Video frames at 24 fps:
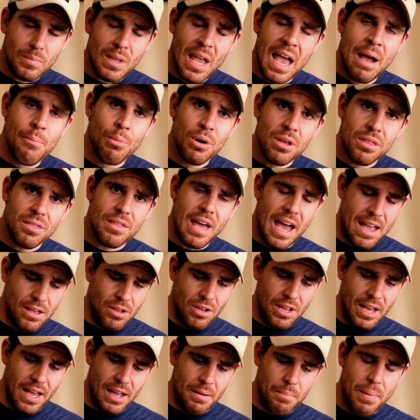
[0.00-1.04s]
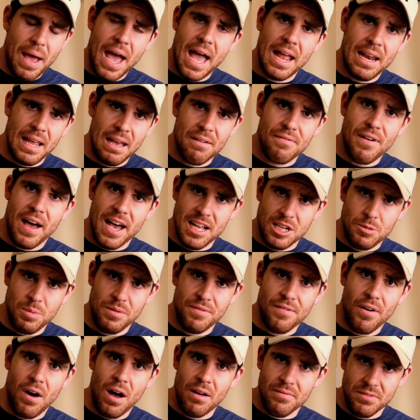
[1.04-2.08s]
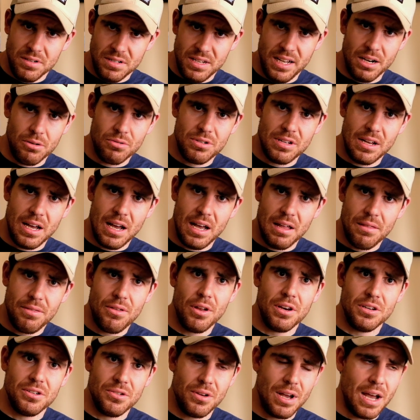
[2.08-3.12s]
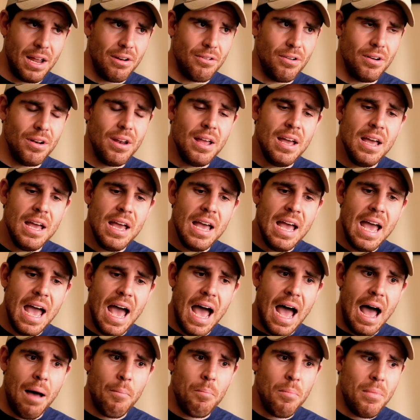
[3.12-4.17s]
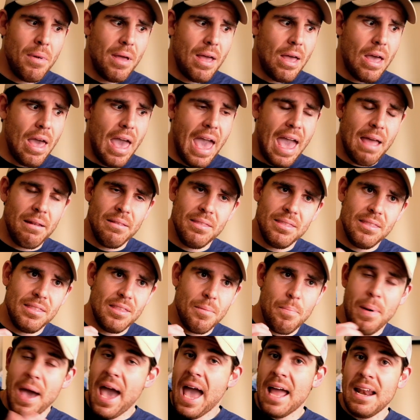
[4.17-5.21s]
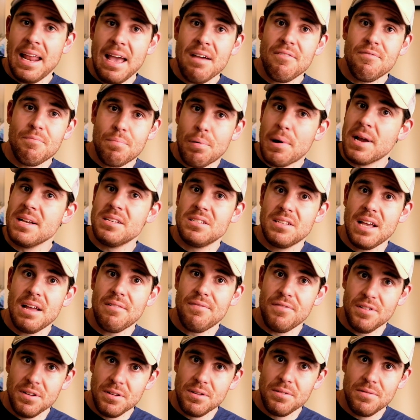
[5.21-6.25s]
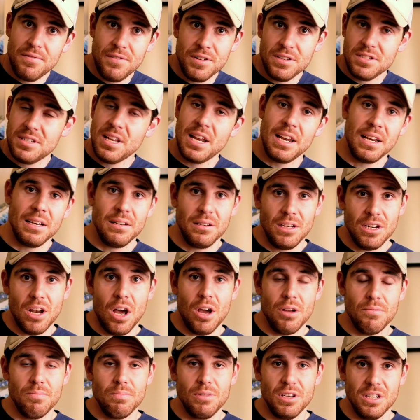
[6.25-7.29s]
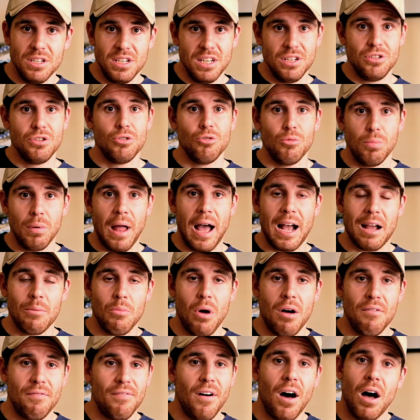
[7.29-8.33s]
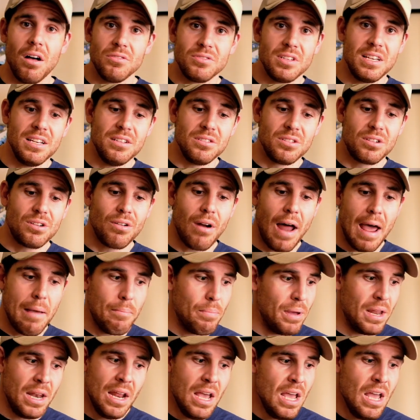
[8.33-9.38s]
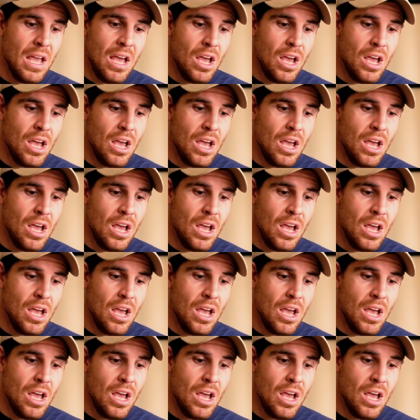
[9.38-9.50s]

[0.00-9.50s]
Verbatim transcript: and with that you get Pan F, HP5, and Delta 3200. Um, and the Pan F preset for, for setting, you know, your digital black and white files is great, but